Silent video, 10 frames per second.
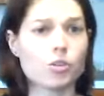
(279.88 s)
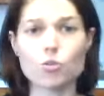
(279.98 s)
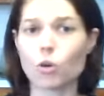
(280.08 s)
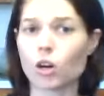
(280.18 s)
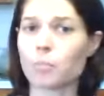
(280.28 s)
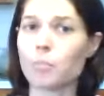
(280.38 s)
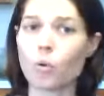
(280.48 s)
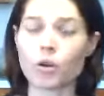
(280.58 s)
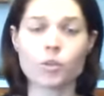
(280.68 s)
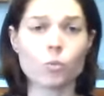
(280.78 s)
You are
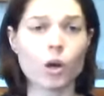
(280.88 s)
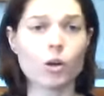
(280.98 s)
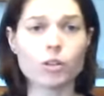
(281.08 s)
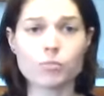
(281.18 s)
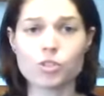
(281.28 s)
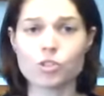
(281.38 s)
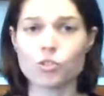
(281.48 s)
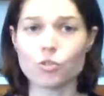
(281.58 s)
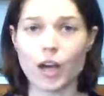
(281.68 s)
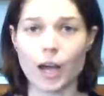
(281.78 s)
more than welcome
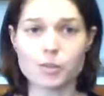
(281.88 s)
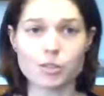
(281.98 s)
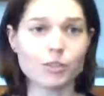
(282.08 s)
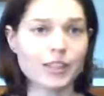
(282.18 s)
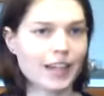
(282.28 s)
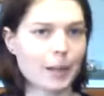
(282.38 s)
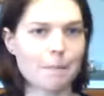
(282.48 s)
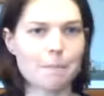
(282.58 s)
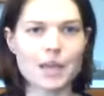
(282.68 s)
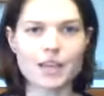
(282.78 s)
to absolutely kind of
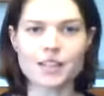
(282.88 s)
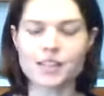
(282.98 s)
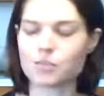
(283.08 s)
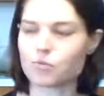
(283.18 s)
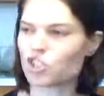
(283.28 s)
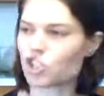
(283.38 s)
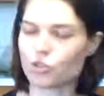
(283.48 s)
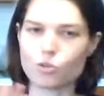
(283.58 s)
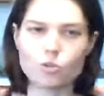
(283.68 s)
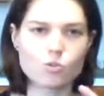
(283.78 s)
mix,
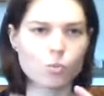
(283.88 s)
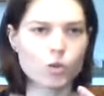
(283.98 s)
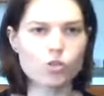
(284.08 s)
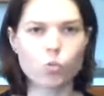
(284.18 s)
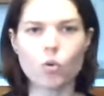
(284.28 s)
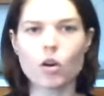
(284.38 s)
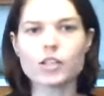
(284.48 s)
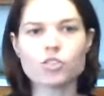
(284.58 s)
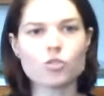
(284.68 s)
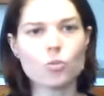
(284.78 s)
choose which
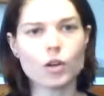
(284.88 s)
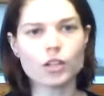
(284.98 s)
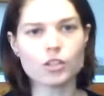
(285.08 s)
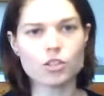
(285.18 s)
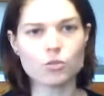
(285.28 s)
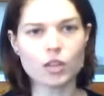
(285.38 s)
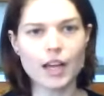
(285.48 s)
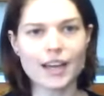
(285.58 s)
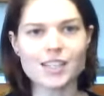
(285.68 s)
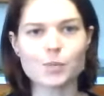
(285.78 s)
ones you want to
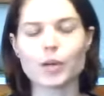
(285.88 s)
utilize.